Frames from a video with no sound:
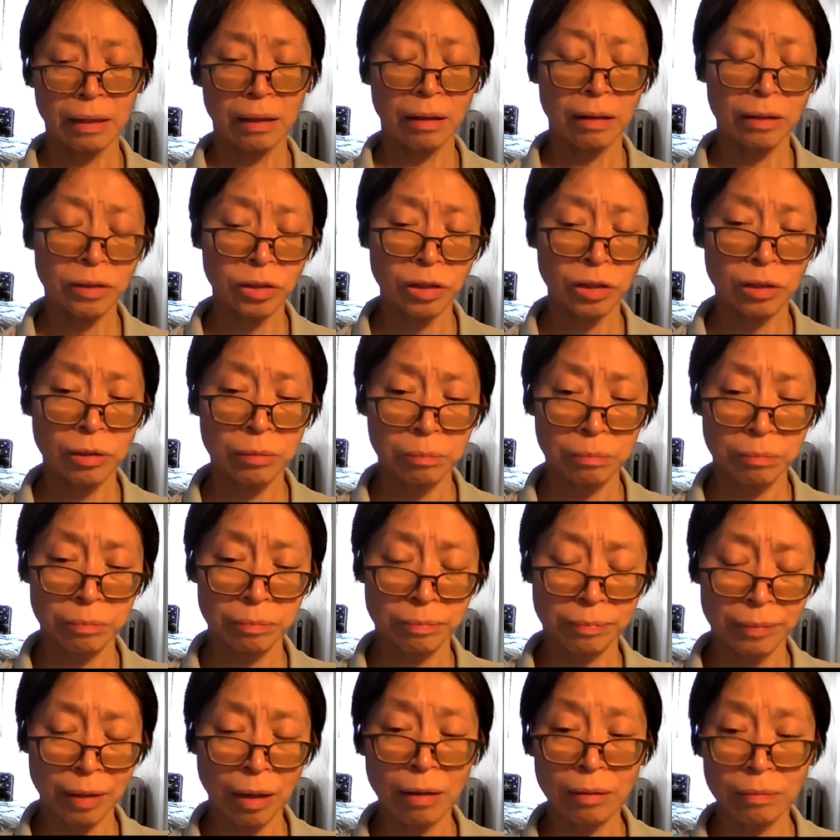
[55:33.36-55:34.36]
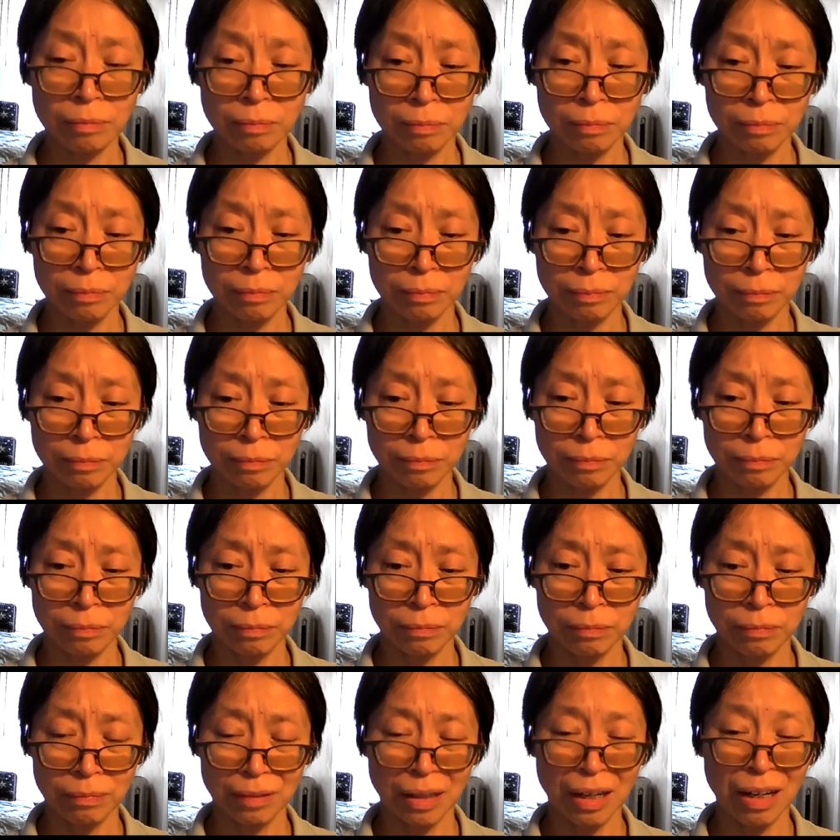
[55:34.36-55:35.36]
because as callous
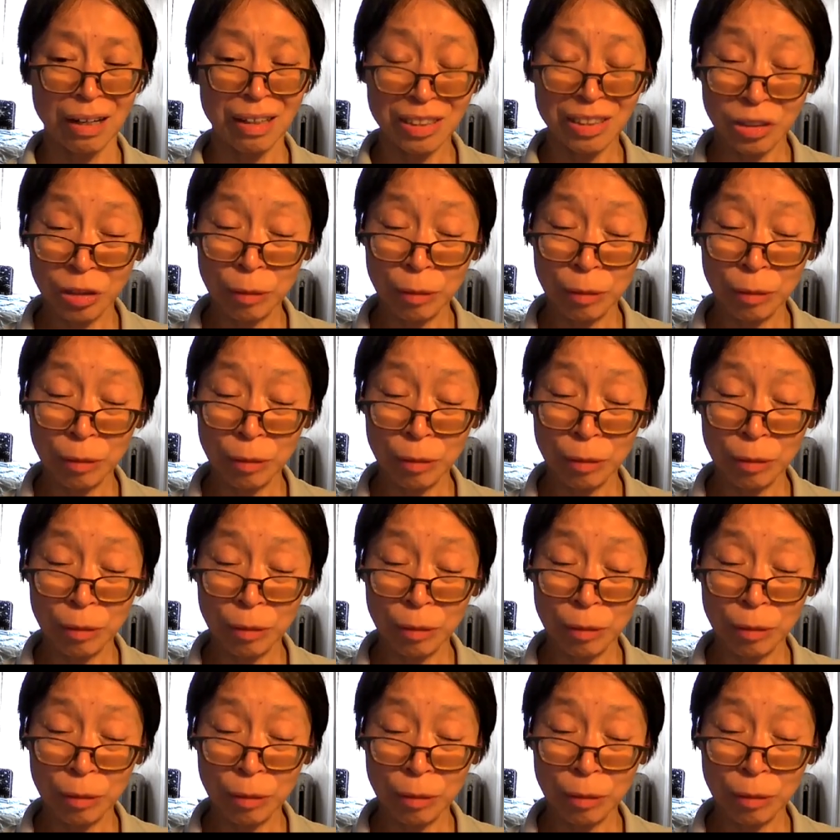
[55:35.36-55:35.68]
as